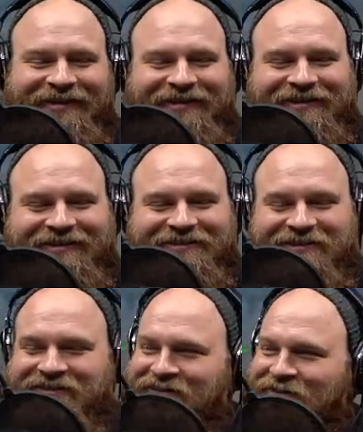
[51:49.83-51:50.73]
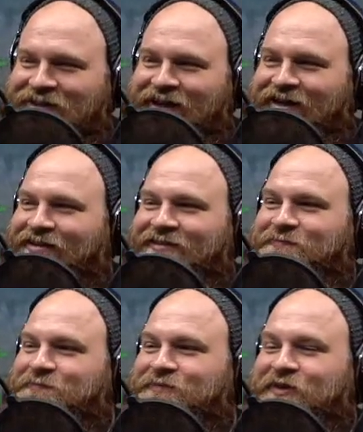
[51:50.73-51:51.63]
he's still ticking.
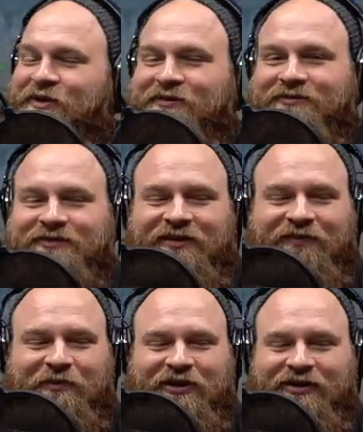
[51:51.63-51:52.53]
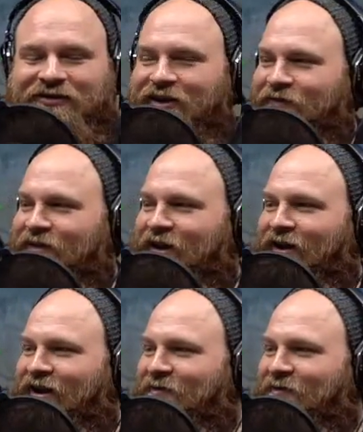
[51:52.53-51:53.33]
So definitely been a good life for that guy.